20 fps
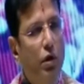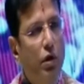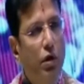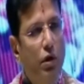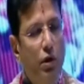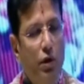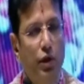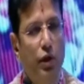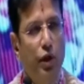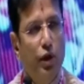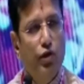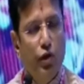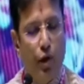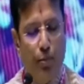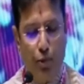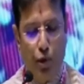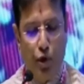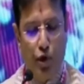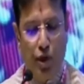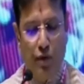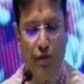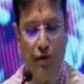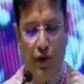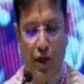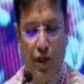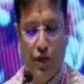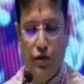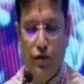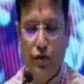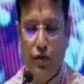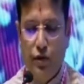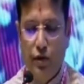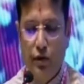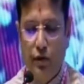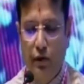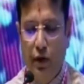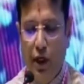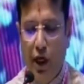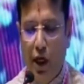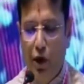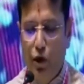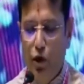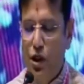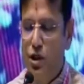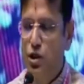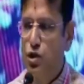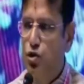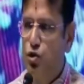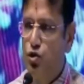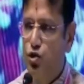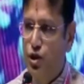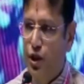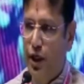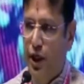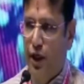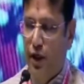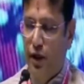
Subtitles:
This approach of us will allow us to stay